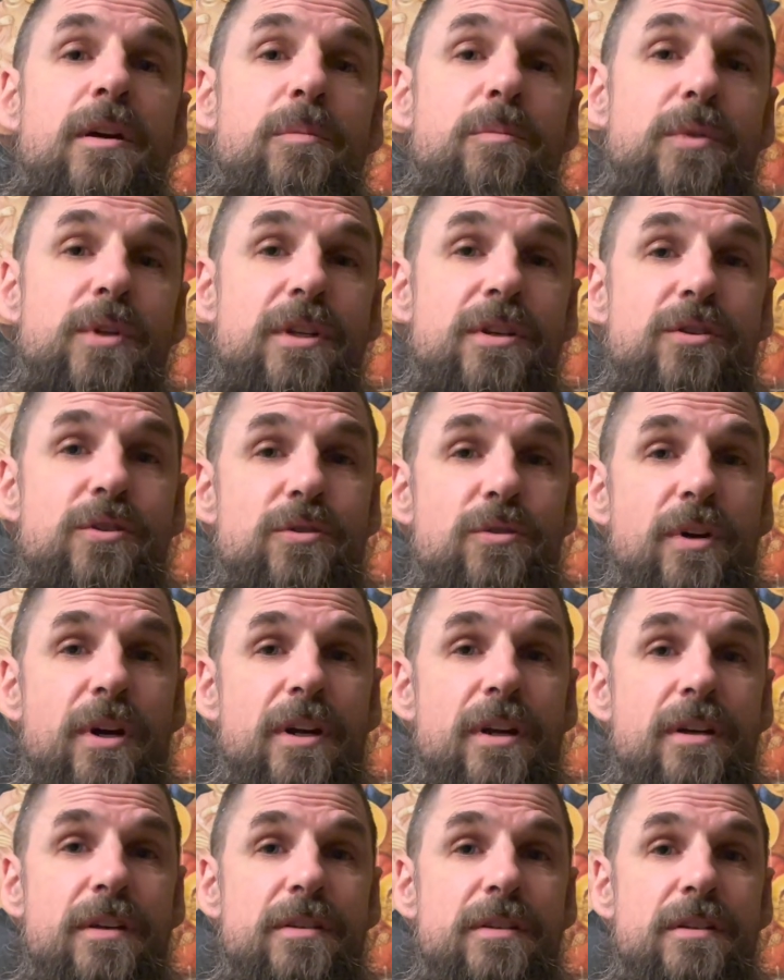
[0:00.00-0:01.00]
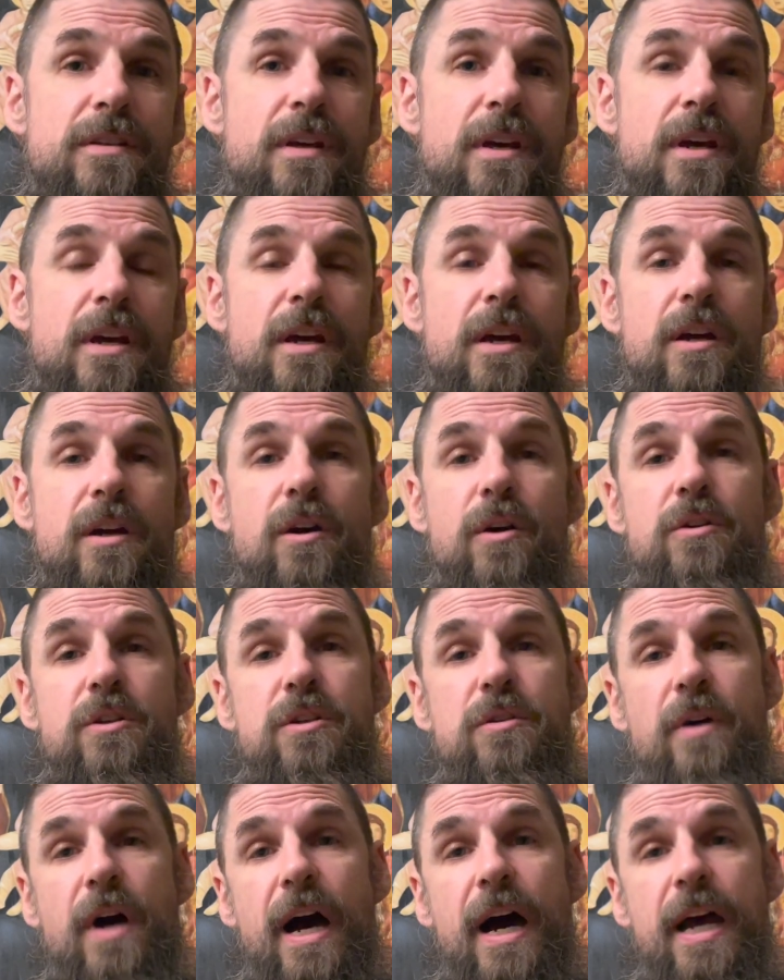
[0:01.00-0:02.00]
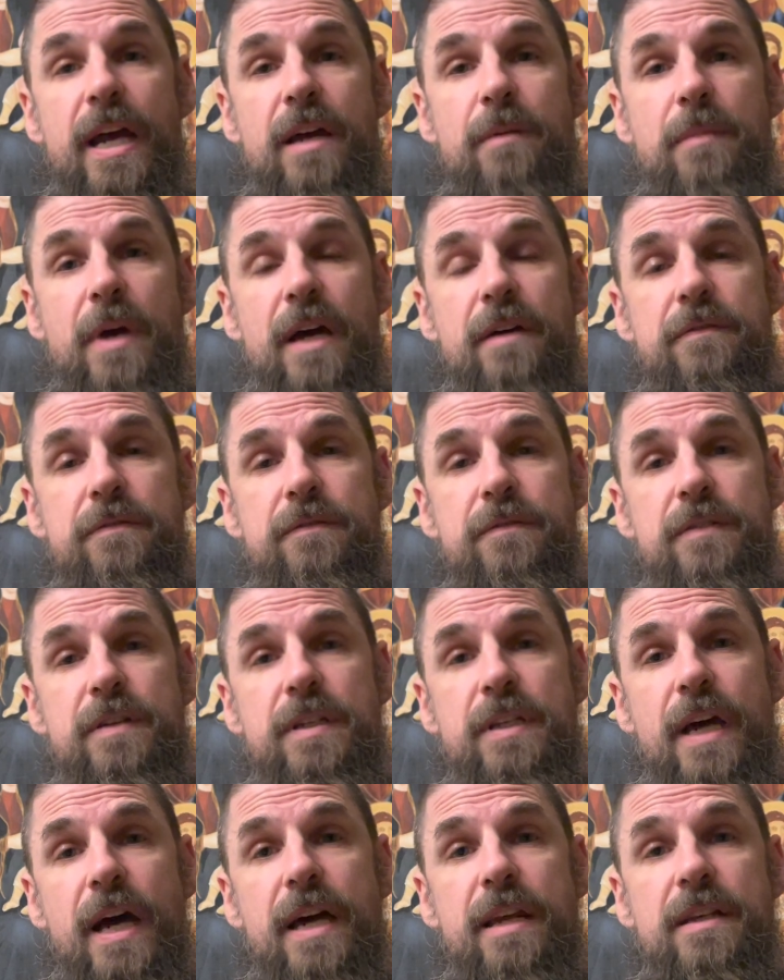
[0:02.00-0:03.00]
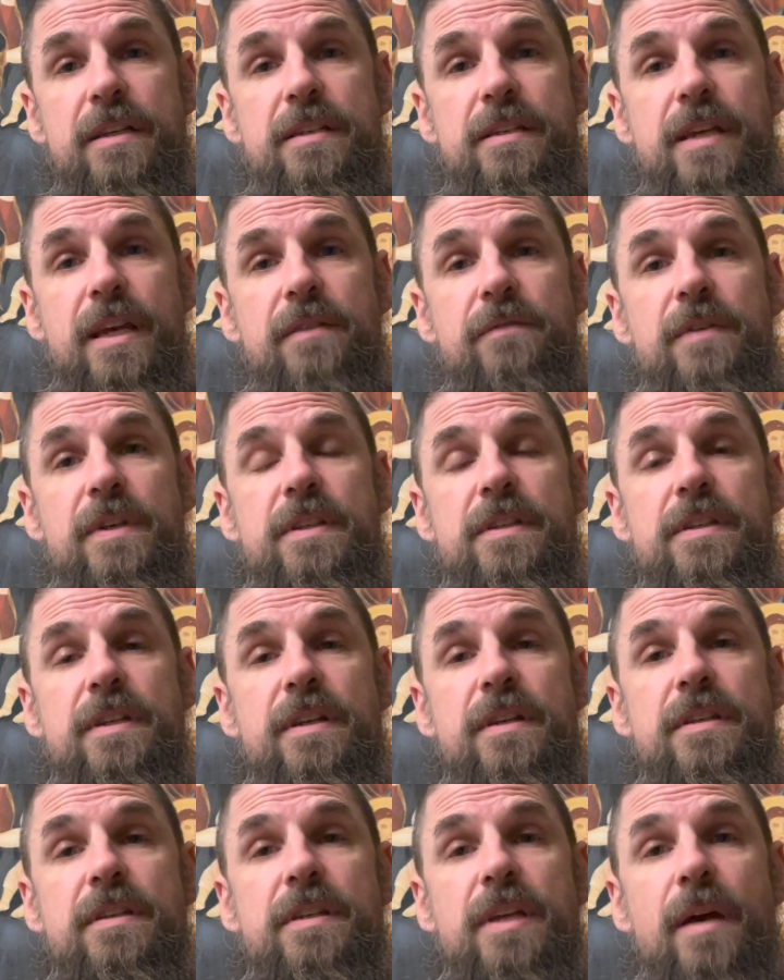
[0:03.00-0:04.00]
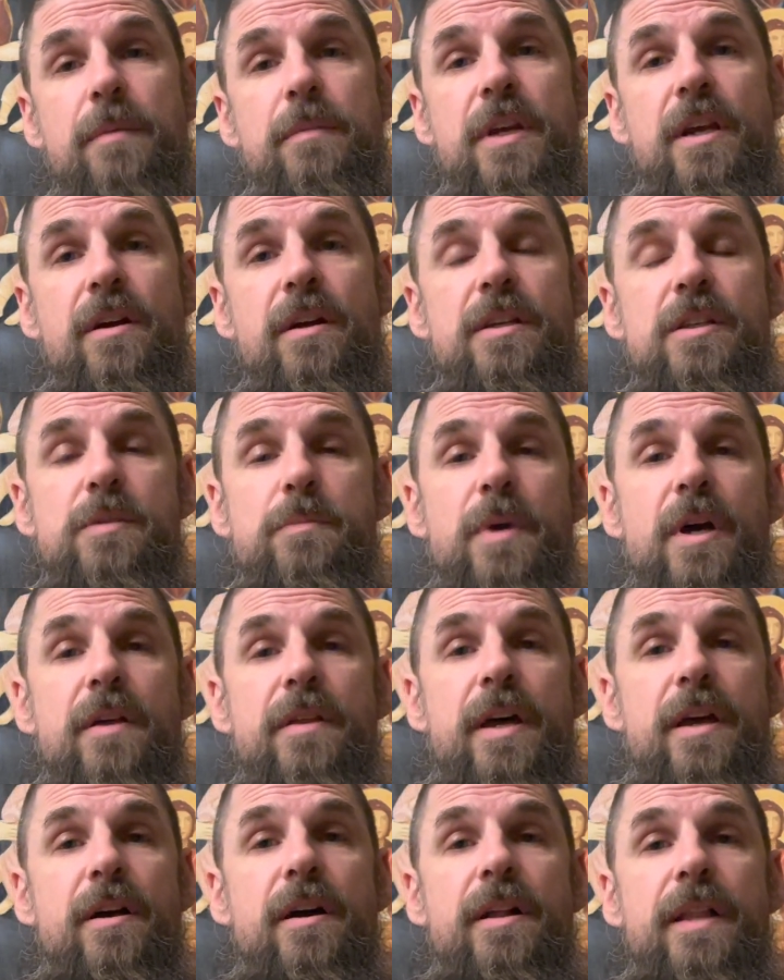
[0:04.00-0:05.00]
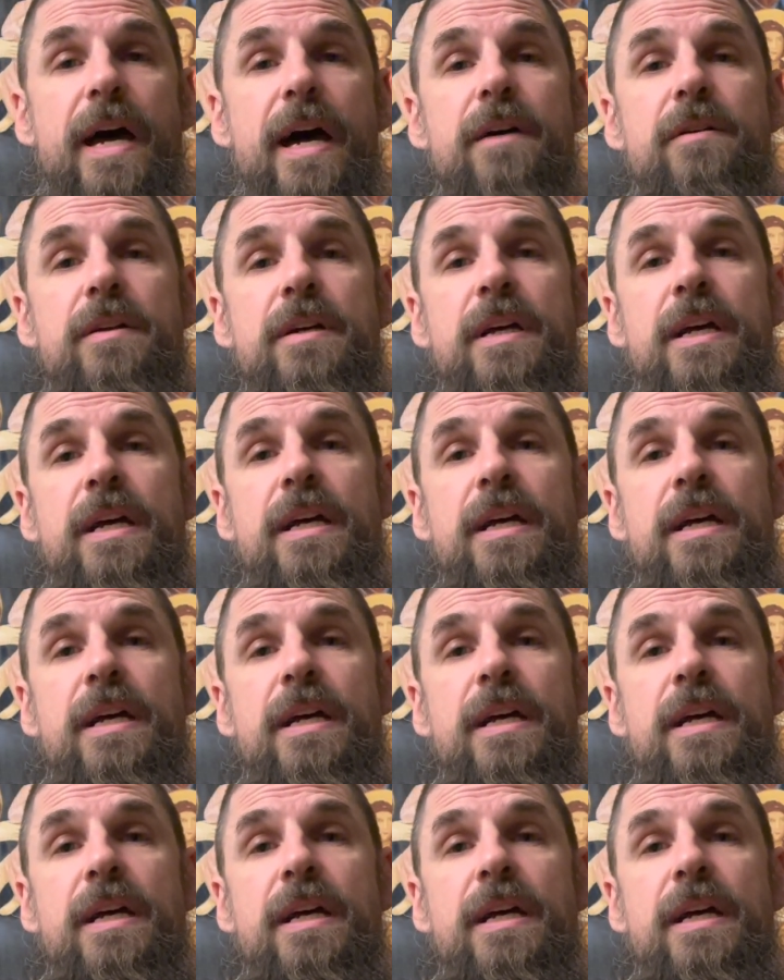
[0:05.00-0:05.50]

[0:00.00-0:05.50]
Please join us. Go to imf.stvincentseminary, spell that all out,